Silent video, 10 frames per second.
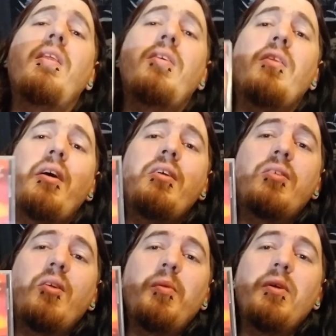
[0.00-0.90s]
Thy
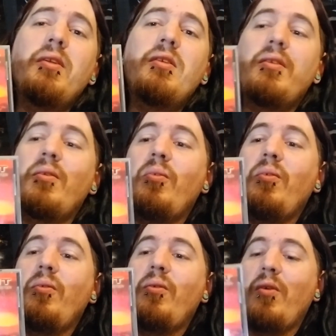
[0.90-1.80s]
Serpent,
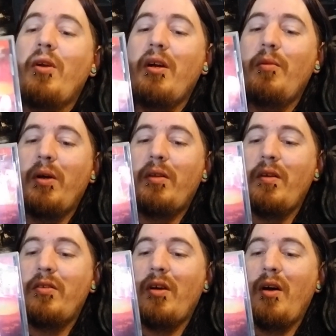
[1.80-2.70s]
when I picked
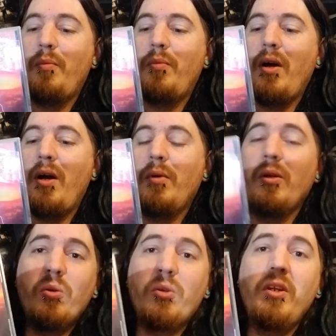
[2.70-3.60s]
this up at my
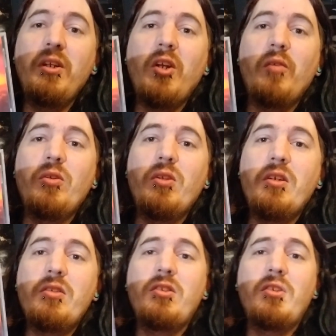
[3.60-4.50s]
local Deja Vu
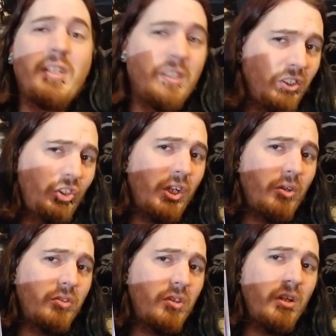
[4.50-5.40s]
Discs, shout
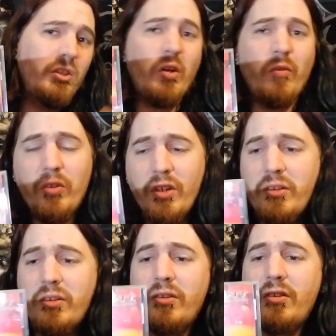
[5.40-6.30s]
out to Deja Vu
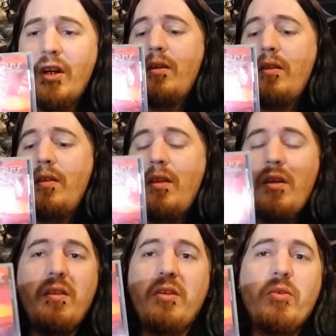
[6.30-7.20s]
Discs,
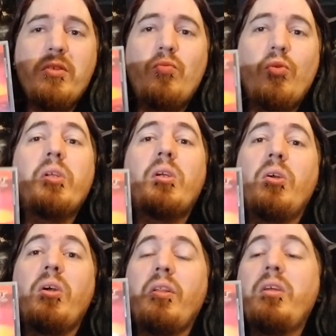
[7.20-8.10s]
this was really
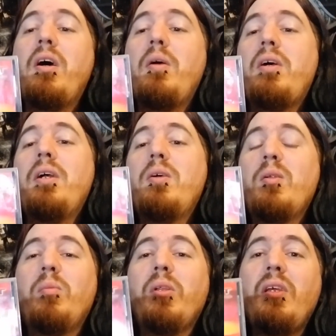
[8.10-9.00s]
good. I
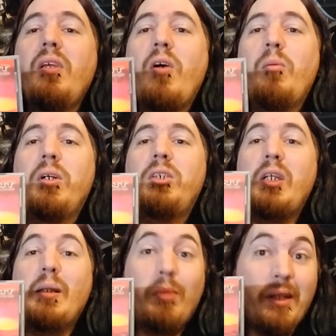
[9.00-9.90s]
couldn't believe how much
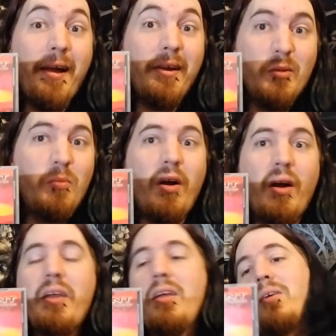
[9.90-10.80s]
a blind
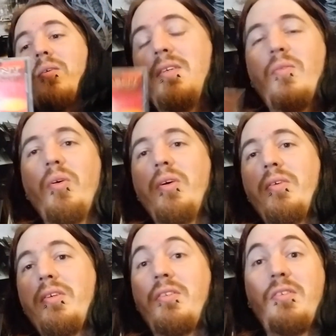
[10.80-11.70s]
buy
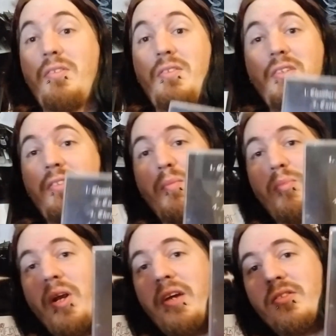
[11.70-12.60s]
was just
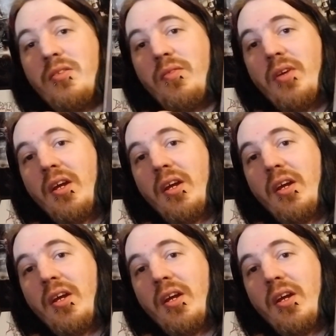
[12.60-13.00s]
impressive.